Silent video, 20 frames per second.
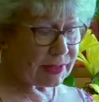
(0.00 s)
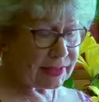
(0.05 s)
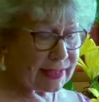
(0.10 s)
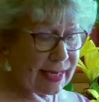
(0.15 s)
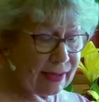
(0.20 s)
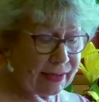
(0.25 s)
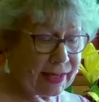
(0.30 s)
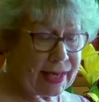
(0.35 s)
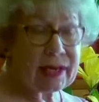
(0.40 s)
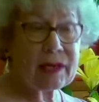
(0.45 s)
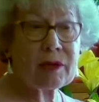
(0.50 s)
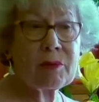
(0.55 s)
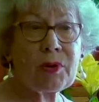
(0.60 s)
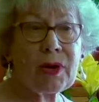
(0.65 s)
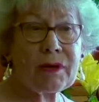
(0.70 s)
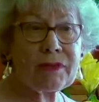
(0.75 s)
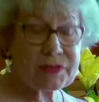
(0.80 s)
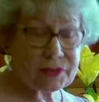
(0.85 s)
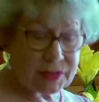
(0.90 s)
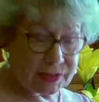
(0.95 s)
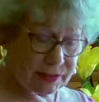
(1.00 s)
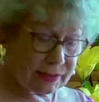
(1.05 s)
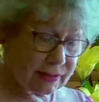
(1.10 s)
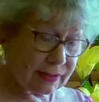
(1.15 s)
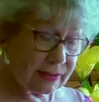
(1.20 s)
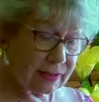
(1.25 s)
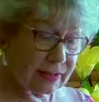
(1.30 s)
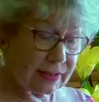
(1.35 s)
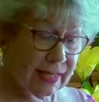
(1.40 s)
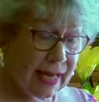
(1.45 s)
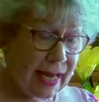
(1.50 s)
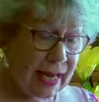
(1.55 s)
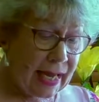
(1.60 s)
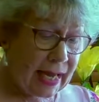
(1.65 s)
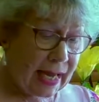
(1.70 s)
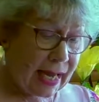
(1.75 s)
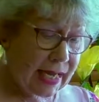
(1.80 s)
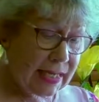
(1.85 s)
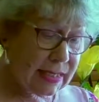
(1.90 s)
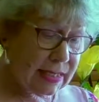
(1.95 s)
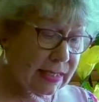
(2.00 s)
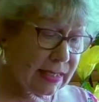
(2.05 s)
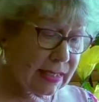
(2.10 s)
as our younger brothers and sisters, and